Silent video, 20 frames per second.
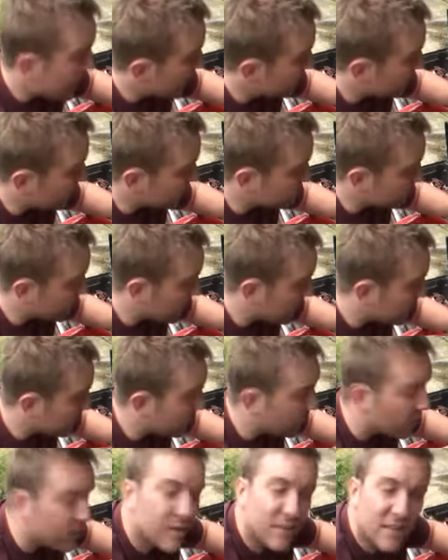and that's what
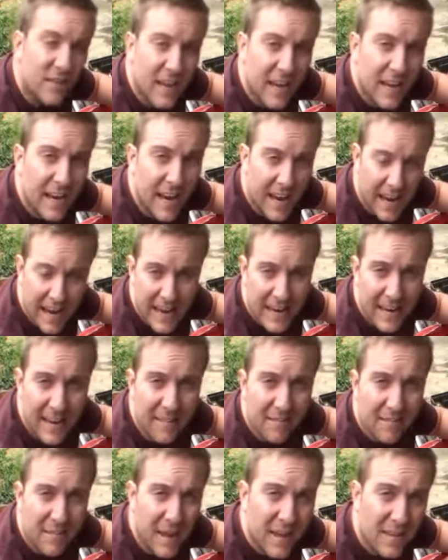inputs the heat
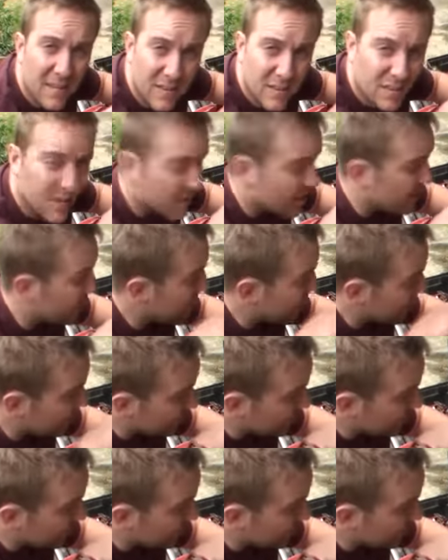into the